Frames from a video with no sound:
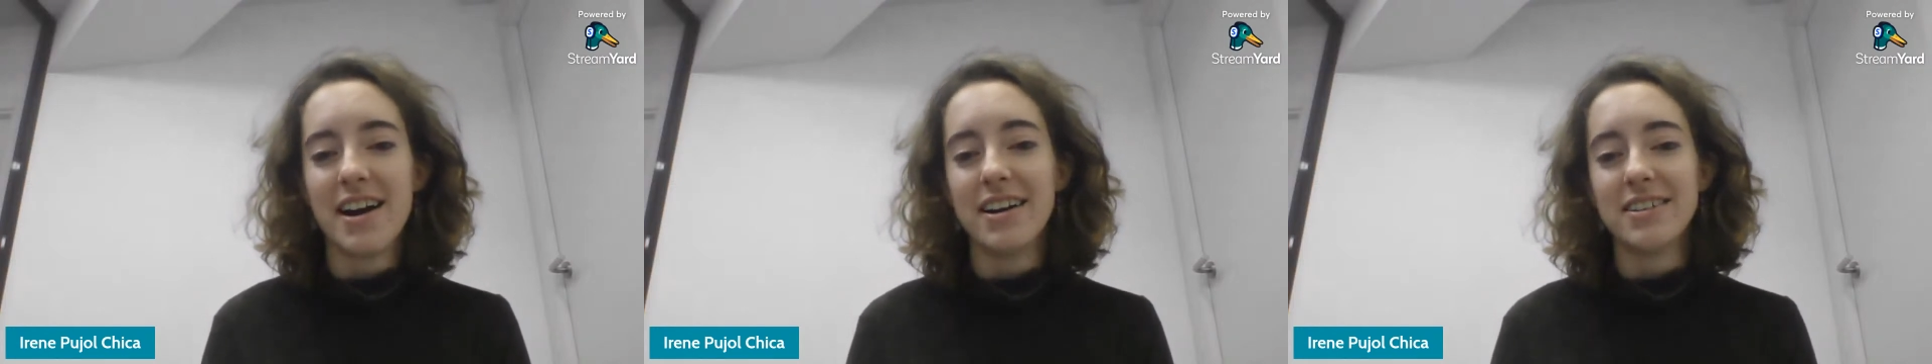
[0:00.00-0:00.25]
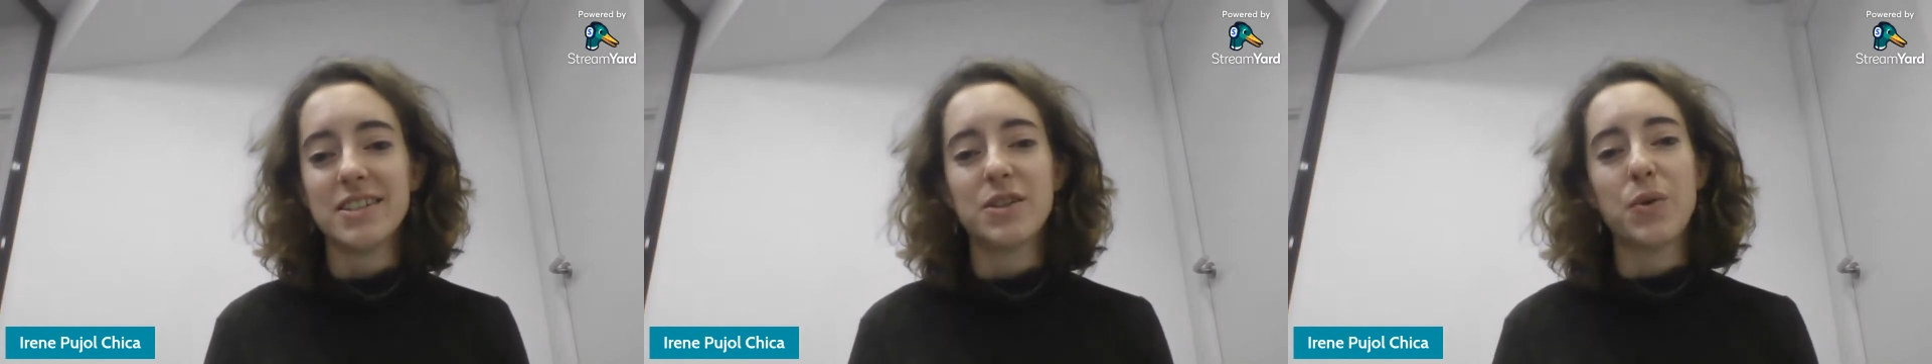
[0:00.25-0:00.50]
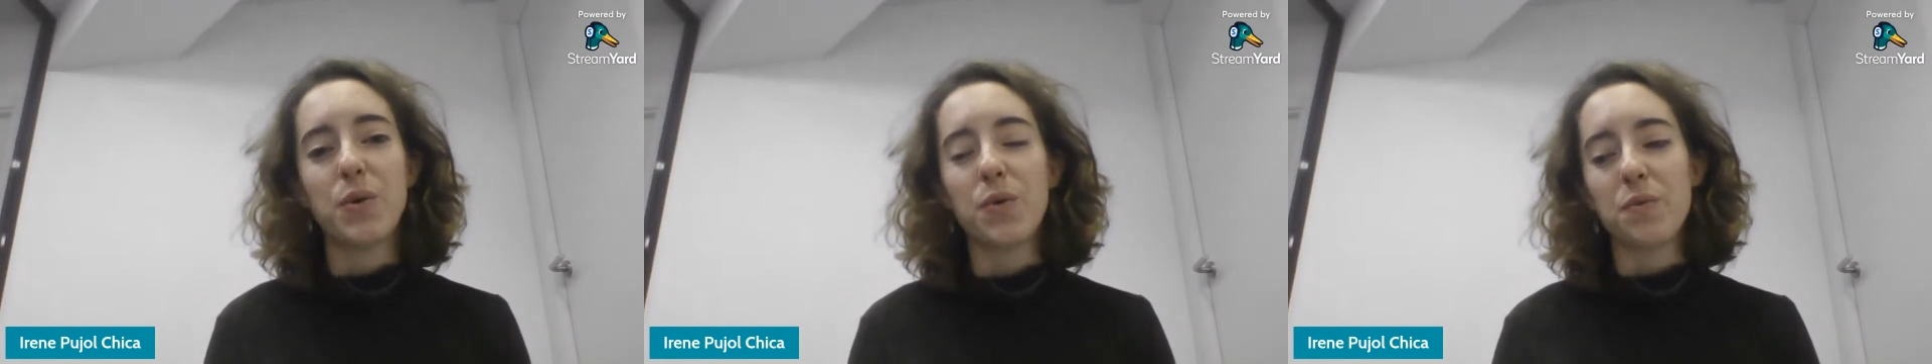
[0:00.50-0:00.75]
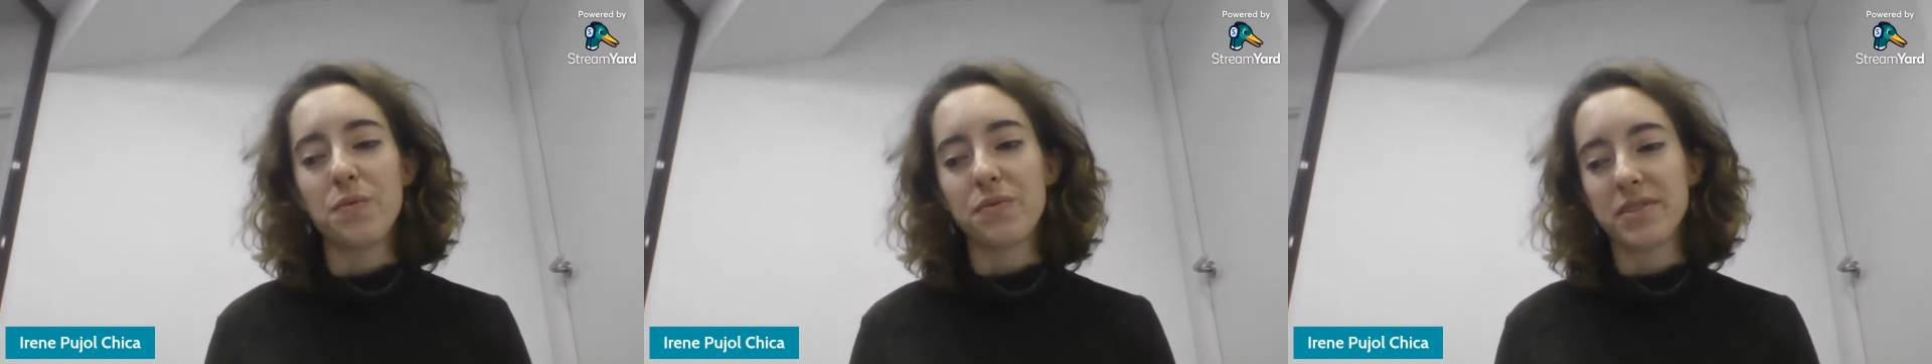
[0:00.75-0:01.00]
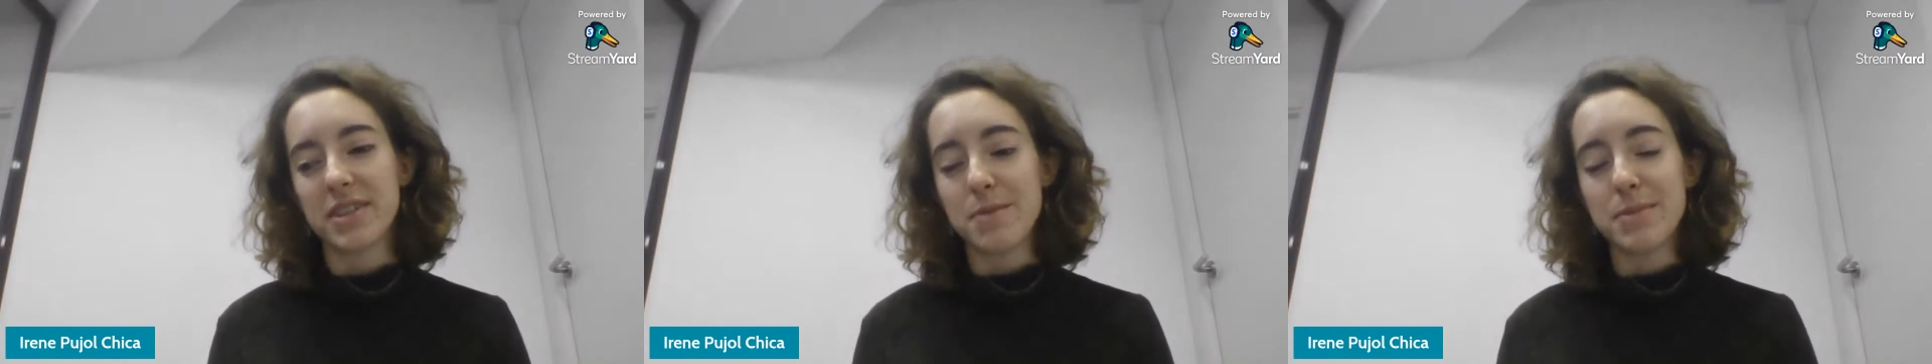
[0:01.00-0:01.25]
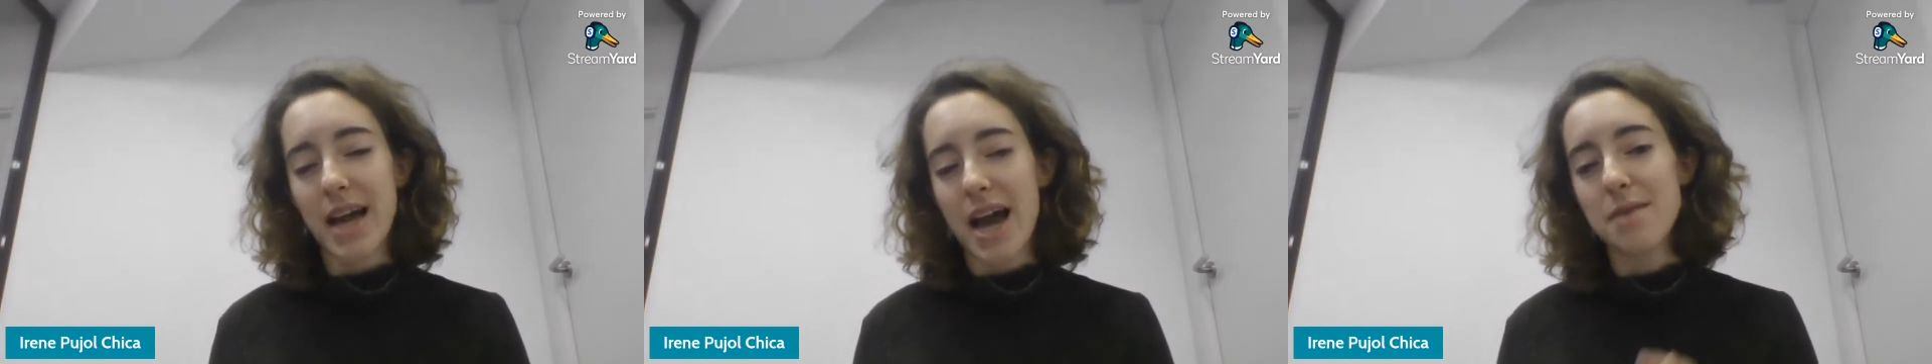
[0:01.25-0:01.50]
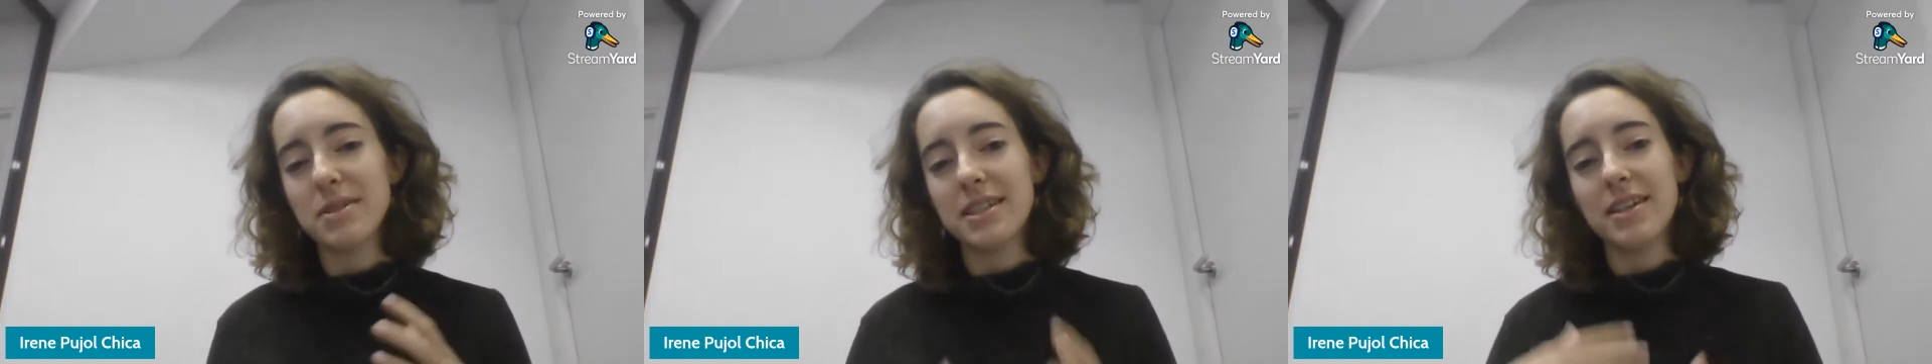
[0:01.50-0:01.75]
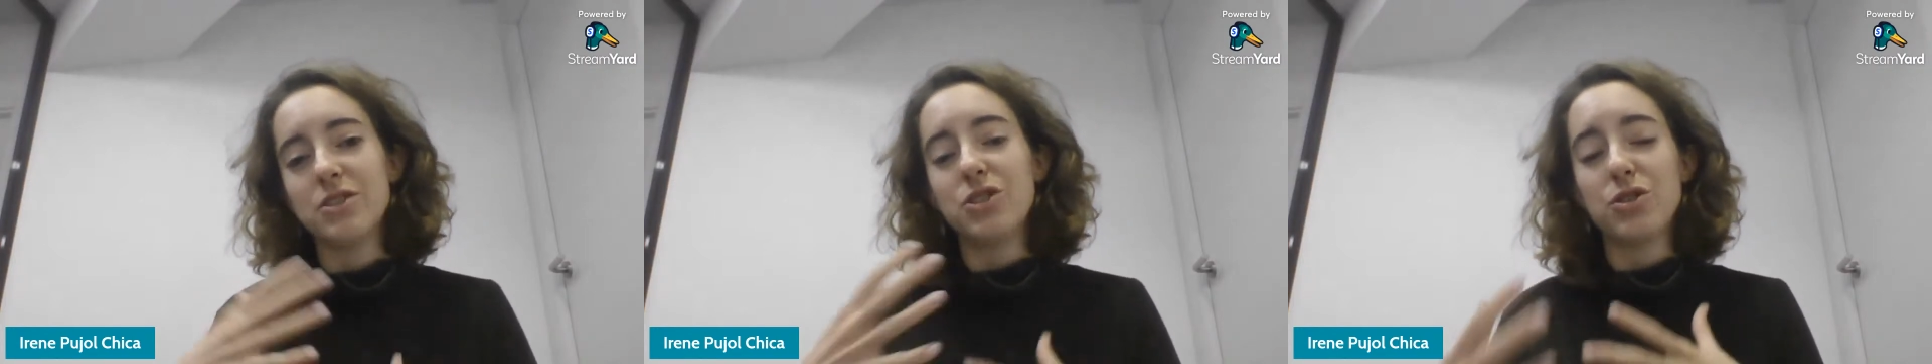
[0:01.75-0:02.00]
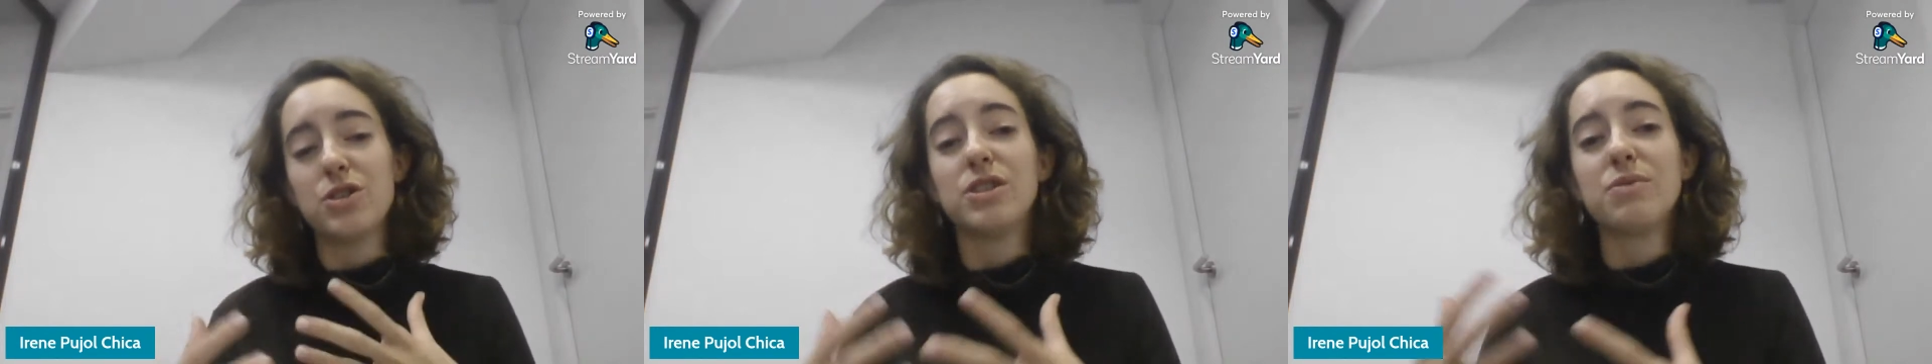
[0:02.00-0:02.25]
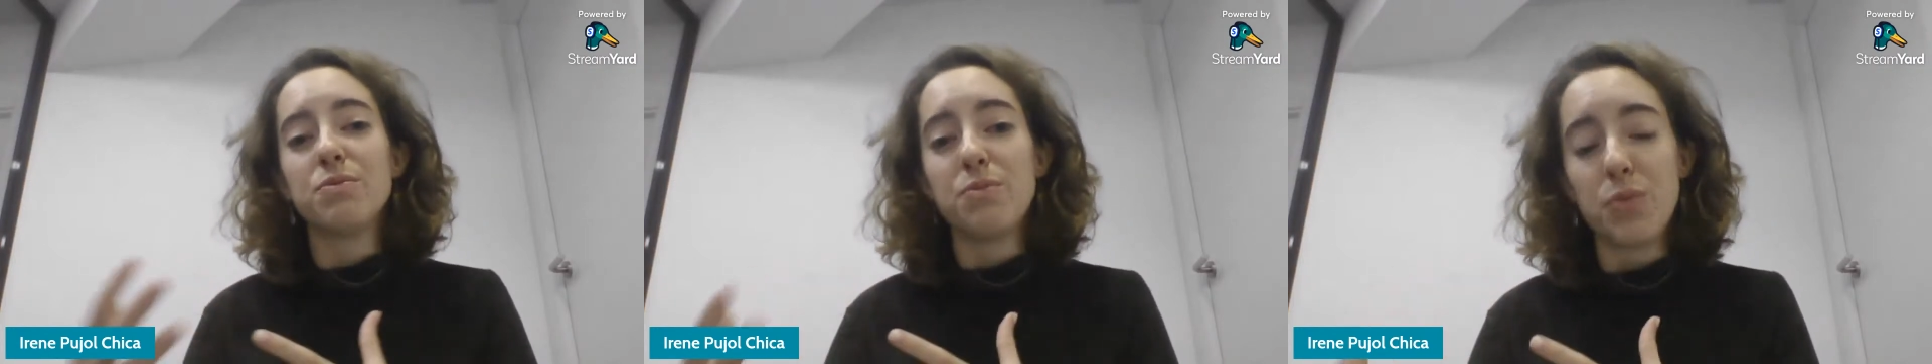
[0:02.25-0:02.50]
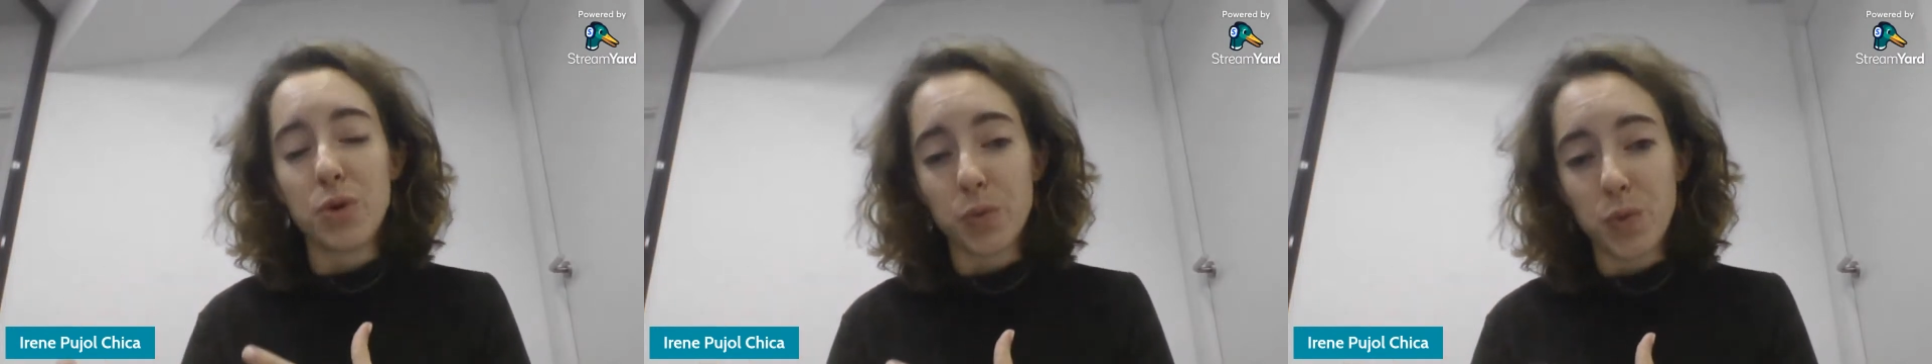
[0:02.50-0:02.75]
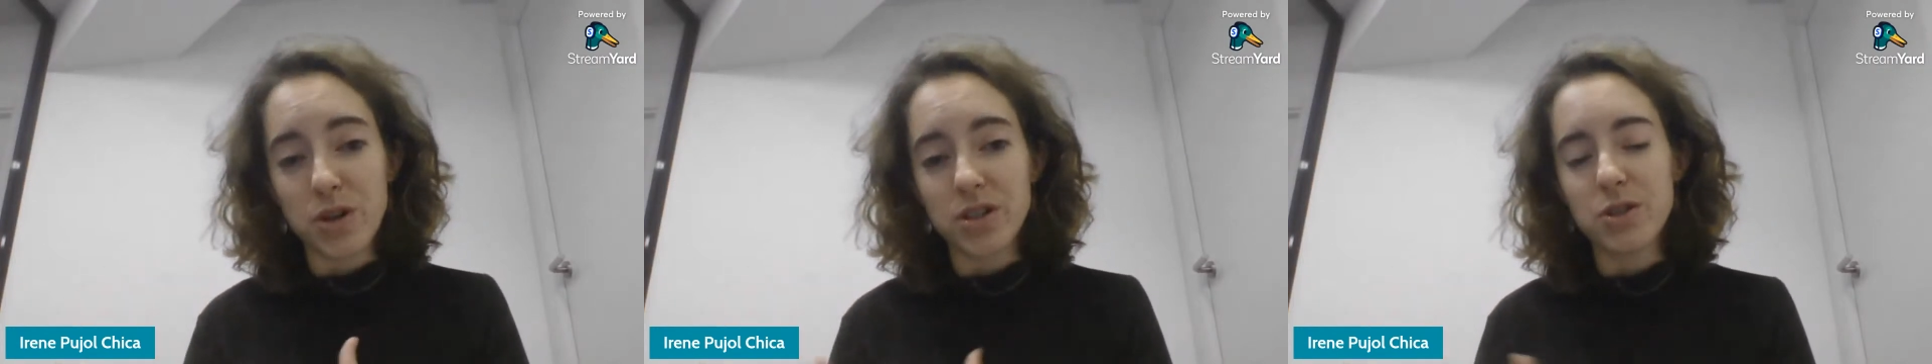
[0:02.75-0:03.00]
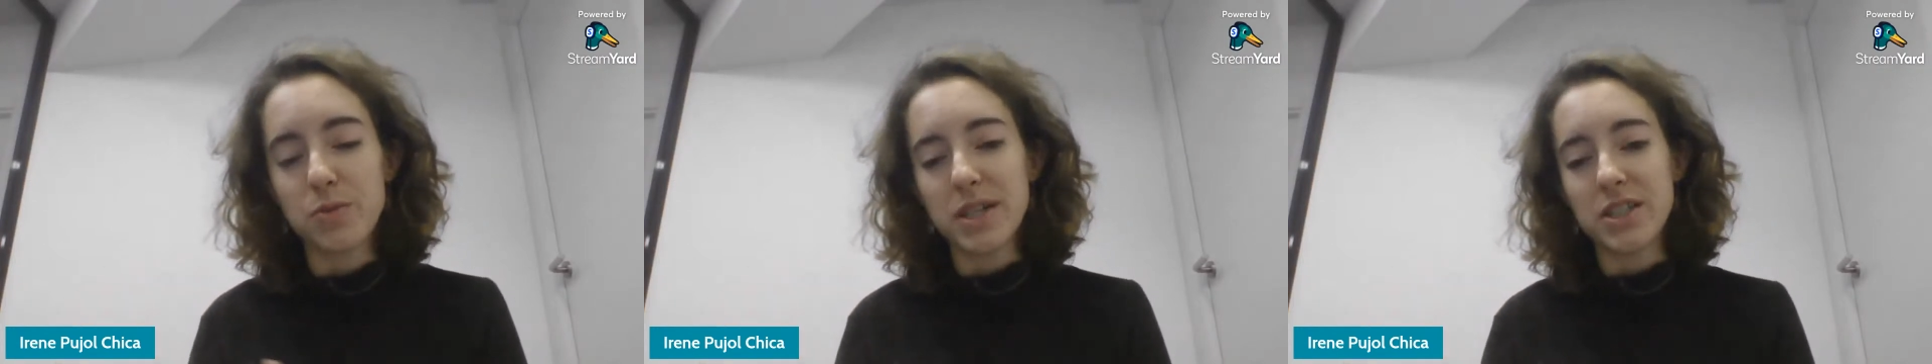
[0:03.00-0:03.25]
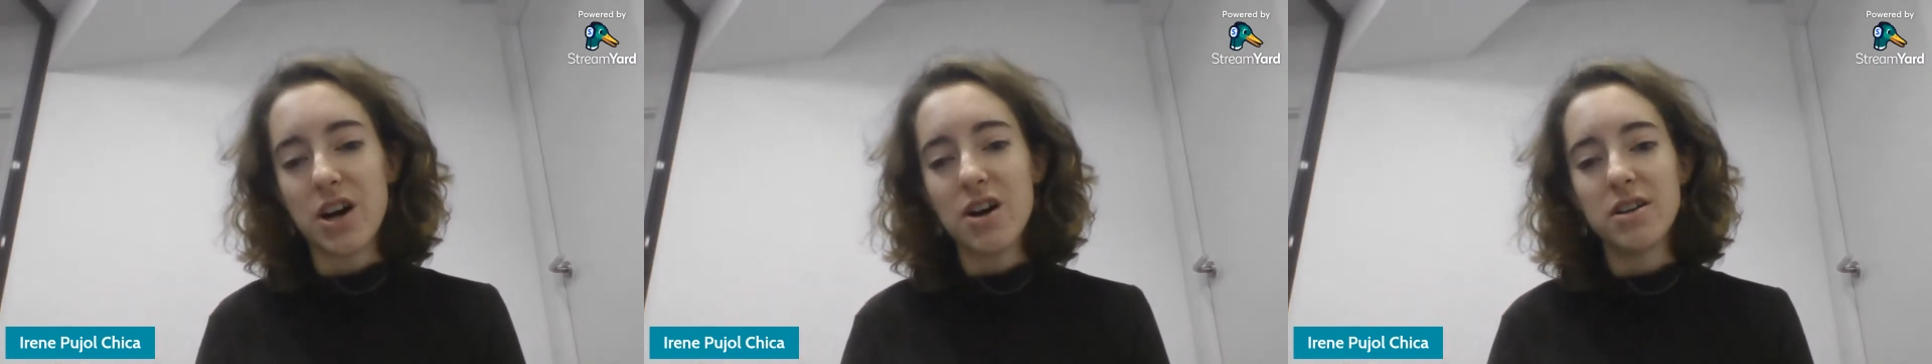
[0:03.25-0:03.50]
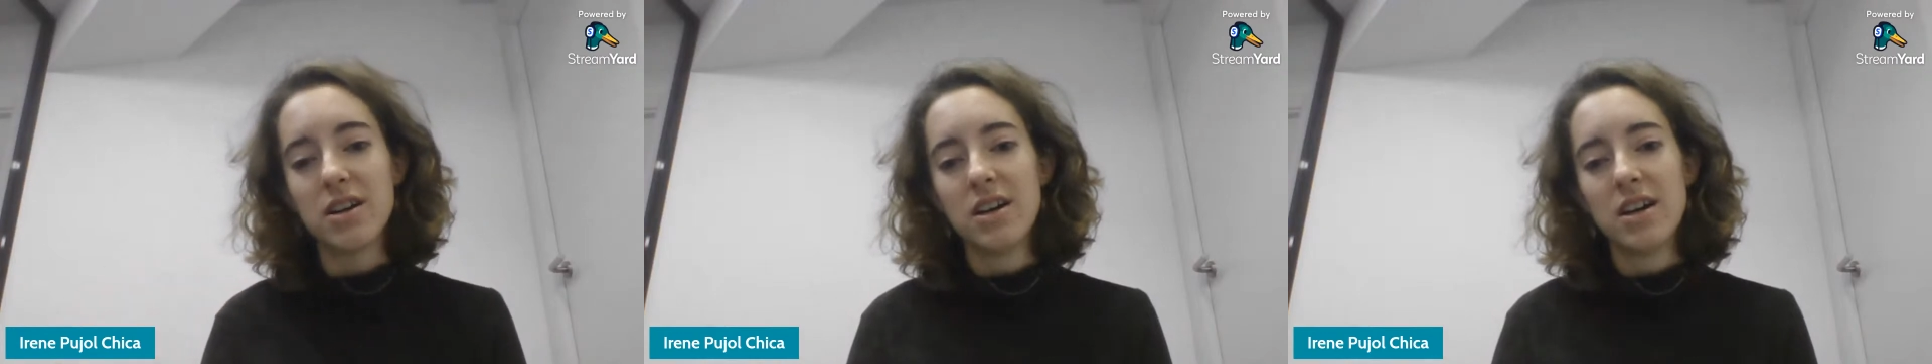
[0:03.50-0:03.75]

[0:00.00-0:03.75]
So sometimes there is more work to be done,